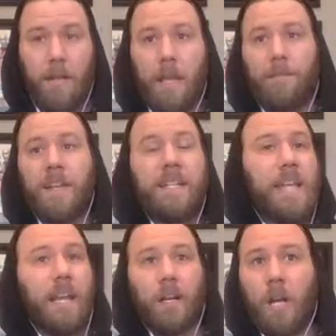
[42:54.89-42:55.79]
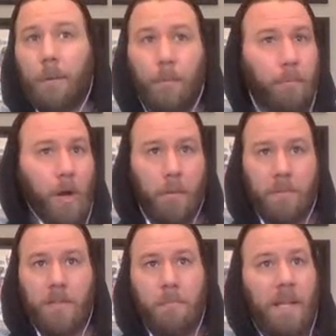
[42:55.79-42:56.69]
If he can take a couple
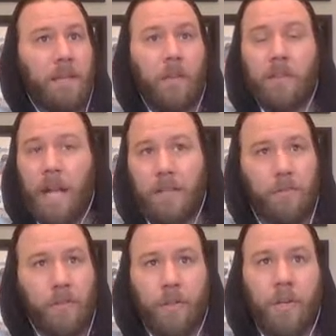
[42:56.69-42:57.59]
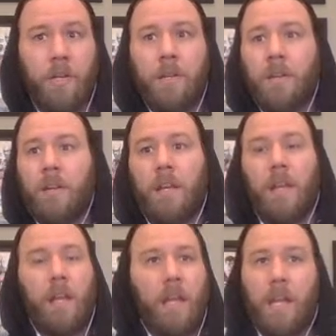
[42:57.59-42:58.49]
bumps, make the other guys look good,
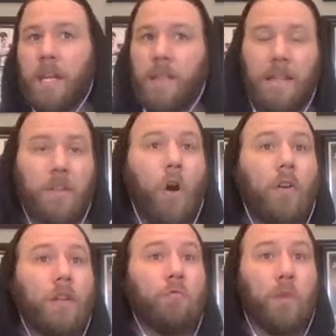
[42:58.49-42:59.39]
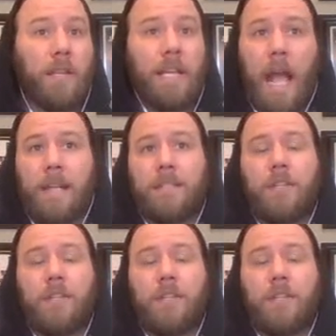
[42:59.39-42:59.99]
that's all he really has